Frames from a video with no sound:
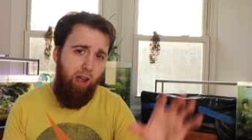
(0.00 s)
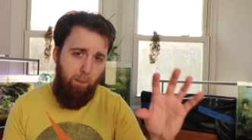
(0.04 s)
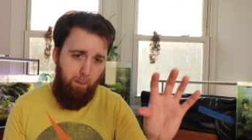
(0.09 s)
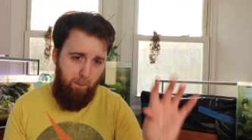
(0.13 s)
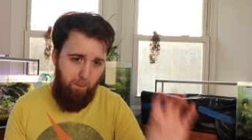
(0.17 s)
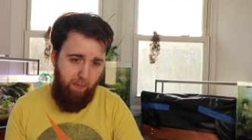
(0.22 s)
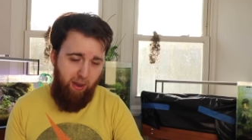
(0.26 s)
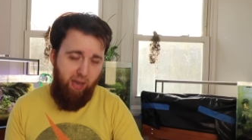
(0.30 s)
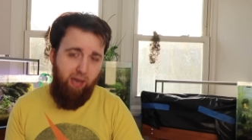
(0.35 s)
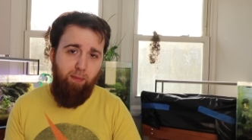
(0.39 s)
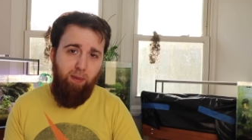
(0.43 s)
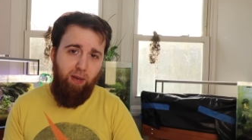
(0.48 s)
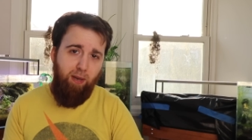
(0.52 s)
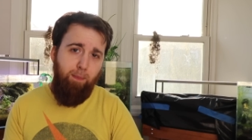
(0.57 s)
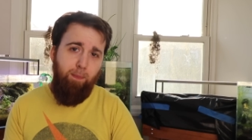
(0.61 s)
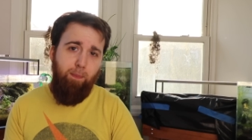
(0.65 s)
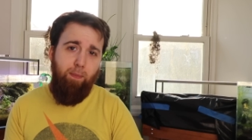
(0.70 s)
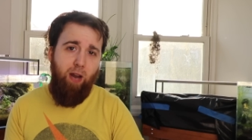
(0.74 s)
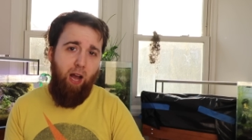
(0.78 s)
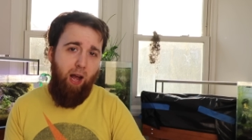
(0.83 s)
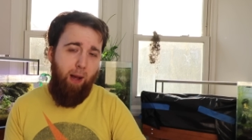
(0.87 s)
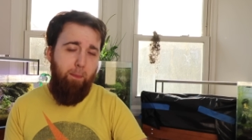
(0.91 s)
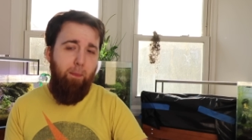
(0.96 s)
maybe
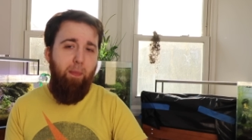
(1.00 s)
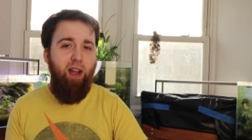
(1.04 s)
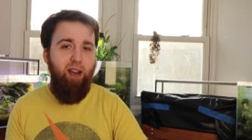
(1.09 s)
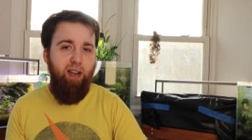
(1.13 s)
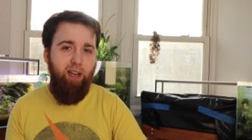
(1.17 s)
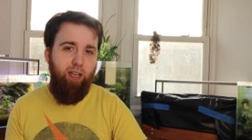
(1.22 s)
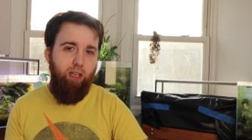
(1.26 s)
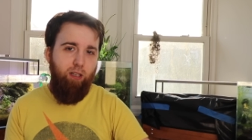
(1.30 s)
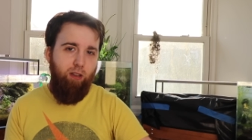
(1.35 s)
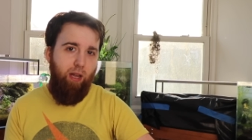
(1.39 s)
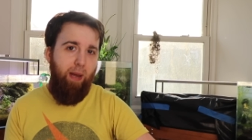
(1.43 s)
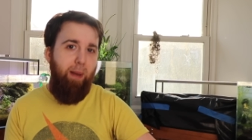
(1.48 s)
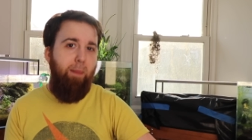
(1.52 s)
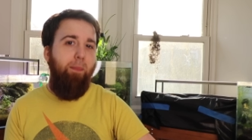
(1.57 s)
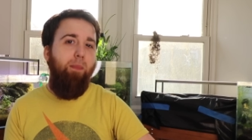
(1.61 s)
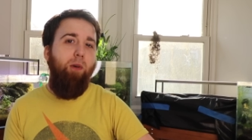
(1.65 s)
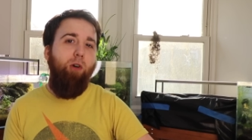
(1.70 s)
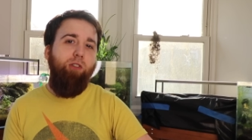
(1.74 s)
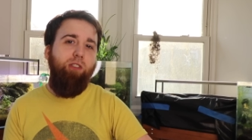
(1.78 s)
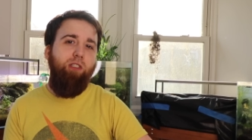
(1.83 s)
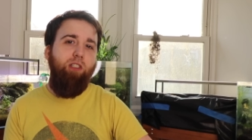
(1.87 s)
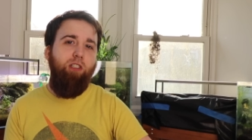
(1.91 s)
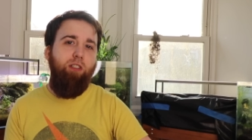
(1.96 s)
not buying that
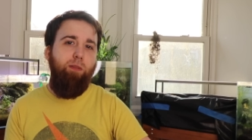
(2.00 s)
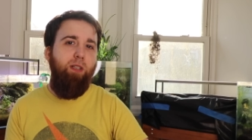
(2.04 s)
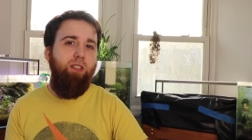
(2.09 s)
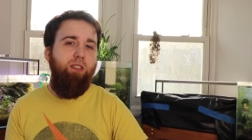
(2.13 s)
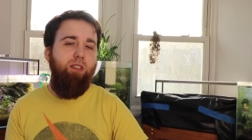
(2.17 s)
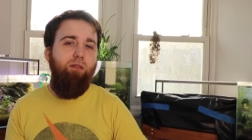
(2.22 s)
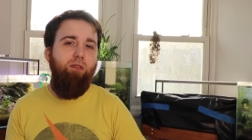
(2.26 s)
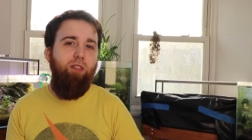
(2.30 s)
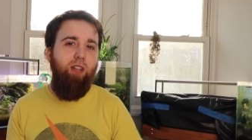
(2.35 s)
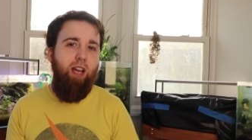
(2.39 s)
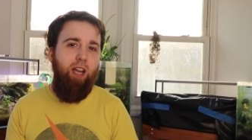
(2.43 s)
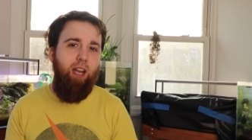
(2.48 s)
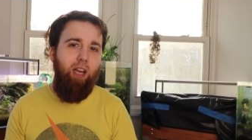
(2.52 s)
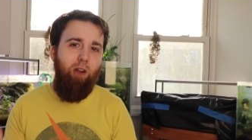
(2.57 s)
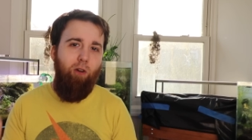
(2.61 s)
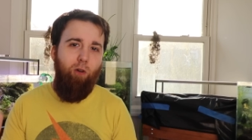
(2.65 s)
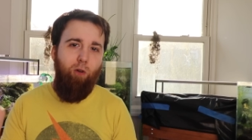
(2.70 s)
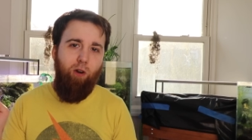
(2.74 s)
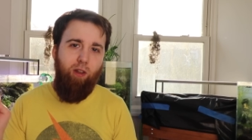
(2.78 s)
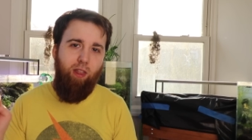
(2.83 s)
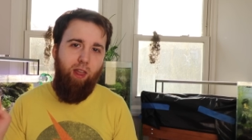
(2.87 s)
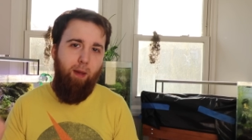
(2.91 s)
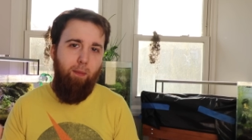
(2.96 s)
most expensive light
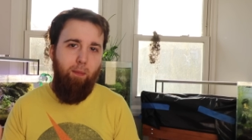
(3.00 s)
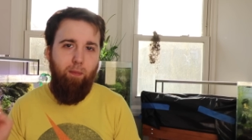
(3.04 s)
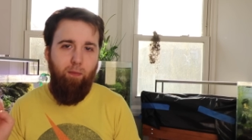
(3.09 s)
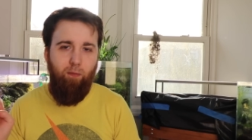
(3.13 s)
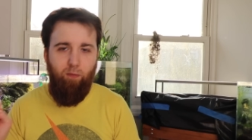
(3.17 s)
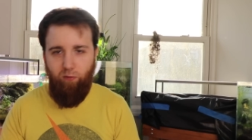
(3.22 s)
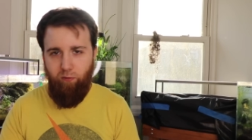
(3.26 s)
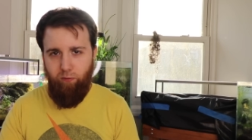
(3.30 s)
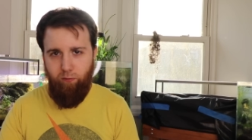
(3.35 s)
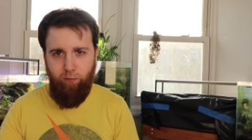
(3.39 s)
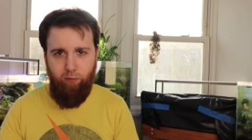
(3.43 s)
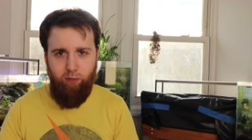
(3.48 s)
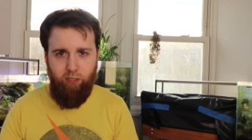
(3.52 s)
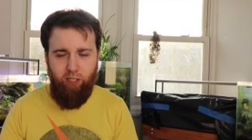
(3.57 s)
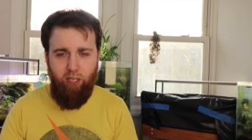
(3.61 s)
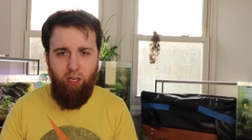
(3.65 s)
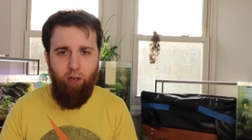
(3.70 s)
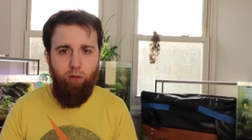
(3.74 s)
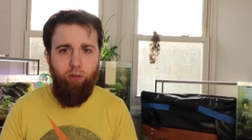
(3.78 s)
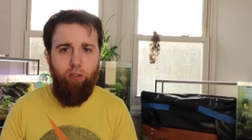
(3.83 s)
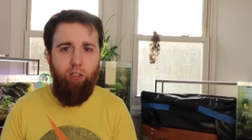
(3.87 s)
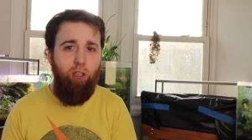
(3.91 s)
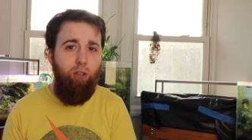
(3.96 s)
or that
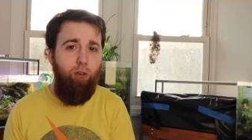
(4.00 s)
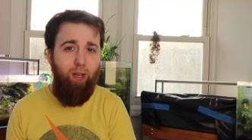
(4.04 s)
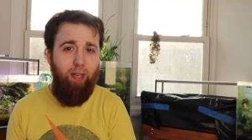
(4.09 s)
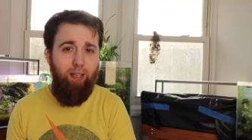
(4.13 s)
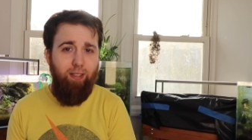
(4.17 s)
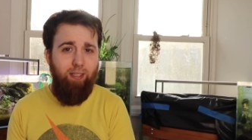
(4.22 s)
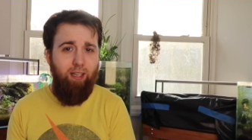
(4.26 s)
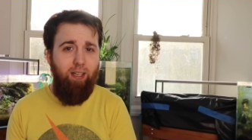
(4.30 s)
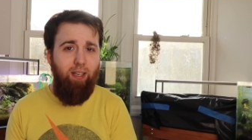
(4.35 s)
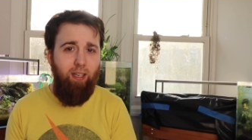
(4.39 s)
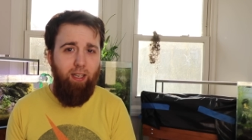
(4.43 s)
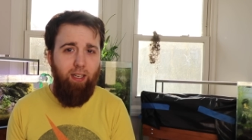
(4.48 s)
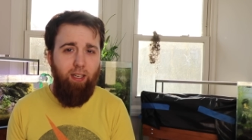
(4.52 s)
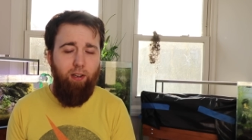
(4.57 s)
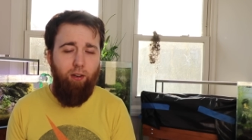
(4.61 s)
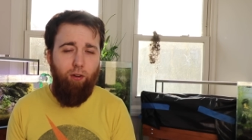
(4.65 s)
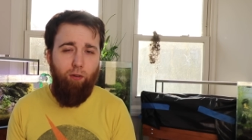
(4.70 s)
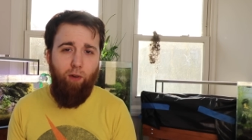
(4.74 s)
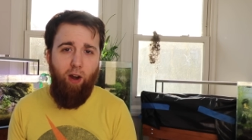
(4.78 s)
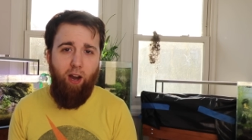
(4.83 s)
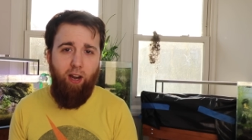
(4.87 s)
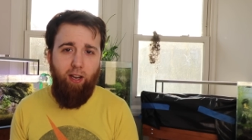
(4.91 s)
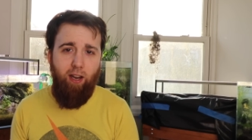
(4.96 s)
CO2 isn't
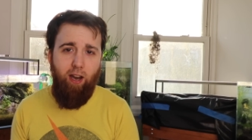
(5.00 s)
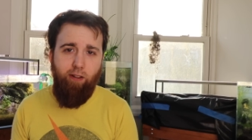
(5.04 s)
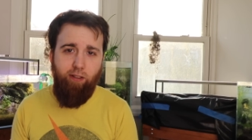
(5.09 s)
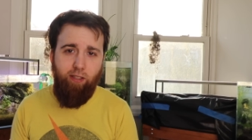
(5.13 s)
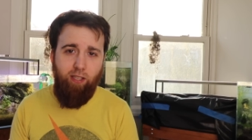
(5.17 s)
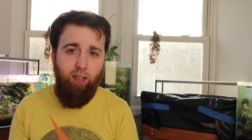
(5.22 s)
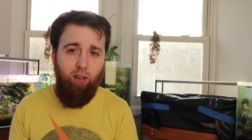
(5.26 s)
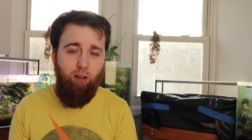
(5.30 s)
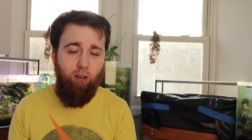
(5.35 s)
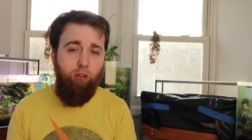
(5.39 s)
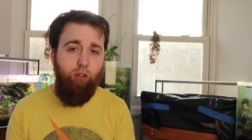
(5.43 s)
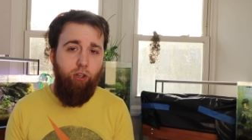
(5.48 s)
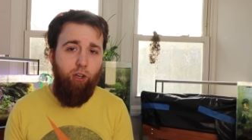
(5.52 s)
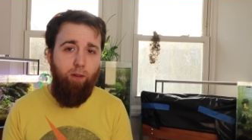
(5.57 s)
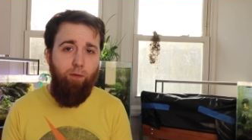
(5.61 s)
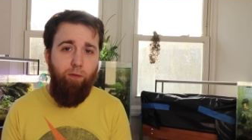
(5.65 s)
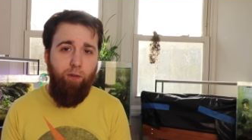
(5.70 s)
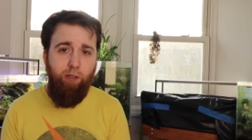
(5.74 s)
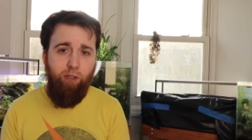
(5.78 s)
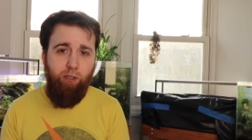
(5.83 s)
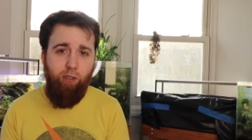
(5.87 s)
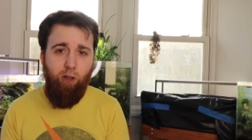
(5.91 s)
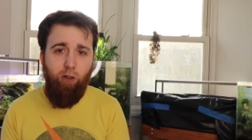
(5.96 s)
needed right now to
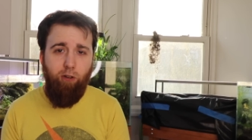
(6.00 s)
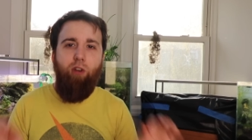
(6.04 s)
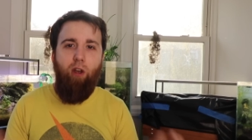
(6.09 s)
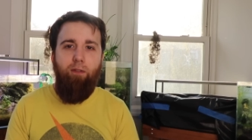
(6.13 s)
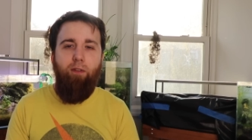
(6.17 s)
achieve results.